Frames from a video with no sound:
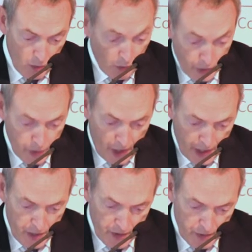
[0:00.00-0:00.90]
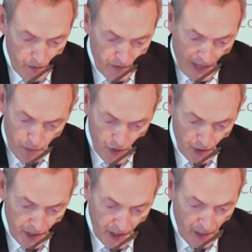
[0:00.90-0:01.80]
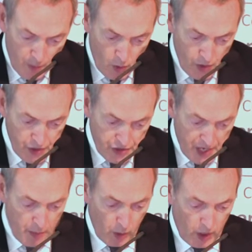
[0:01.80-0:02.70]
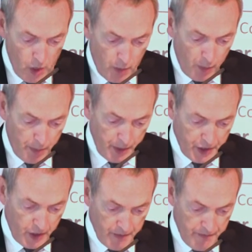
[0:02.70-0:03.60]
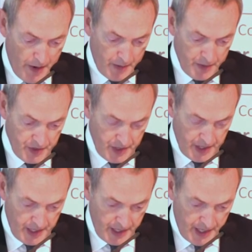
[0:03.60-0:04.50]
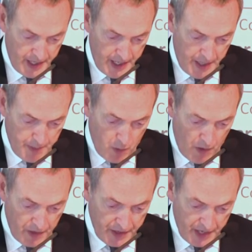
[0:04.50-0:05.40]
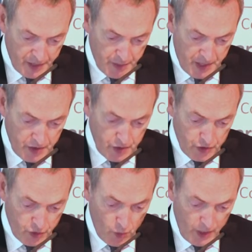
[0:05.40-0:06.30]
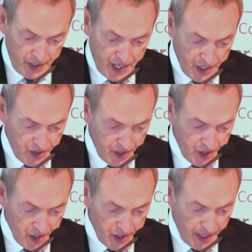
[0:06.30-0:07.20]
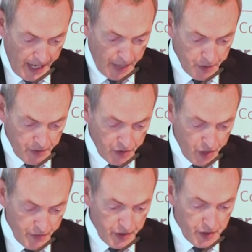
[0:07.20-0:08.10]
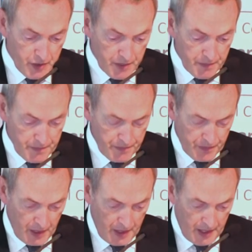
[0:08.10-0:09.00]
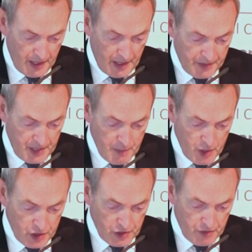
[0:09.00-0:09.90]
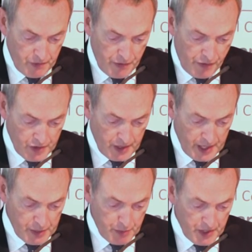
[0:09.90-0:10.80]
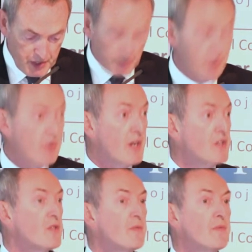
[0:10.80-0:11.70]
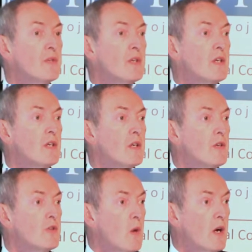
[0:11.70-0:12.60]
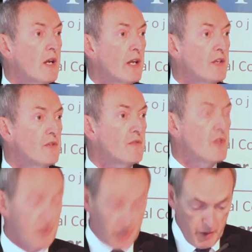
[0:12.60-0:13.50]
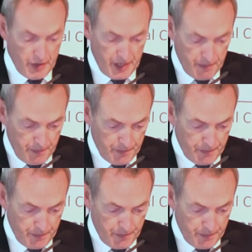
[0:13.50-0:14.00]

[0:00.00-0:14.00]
one could argue that that resulted in a more stable global political environment, but one that has been sorely tested since the collapse of the Soviet Union and the emergence of different and less predictable threats to our collective security.